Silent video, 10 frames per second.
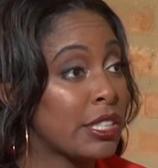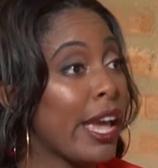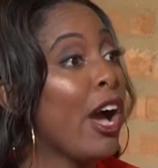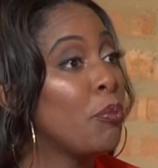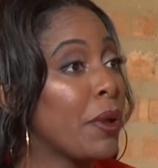to
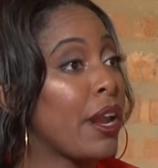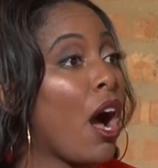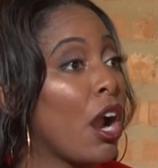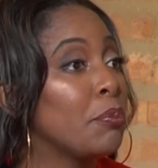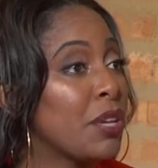helping
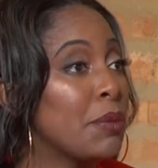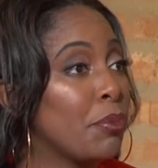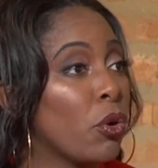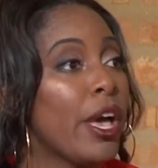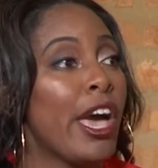our
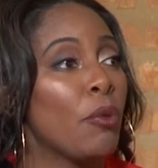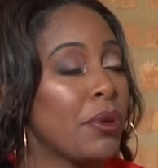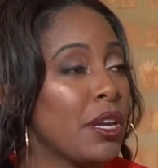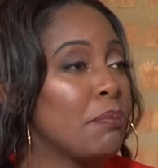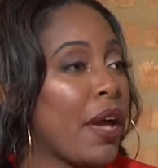people,
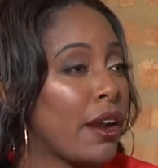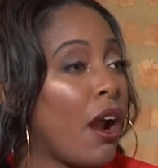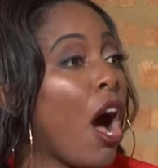helping to better